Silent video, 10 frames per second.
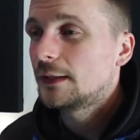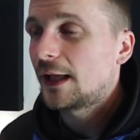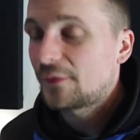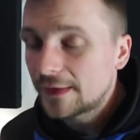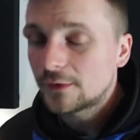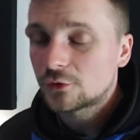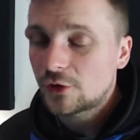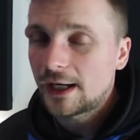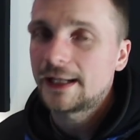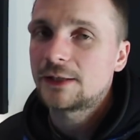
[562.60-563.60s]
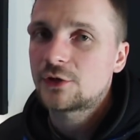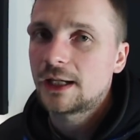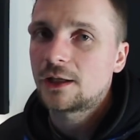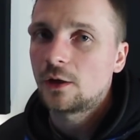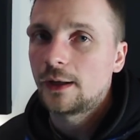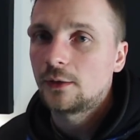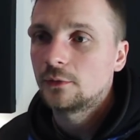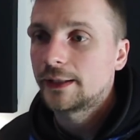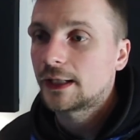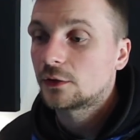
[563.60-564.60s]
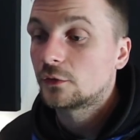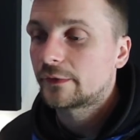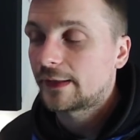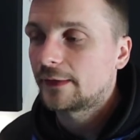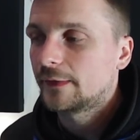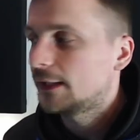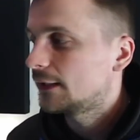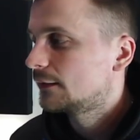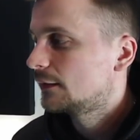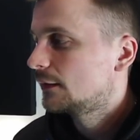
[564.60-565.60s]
I think they'll try and edge Kiko out, and I can understand that.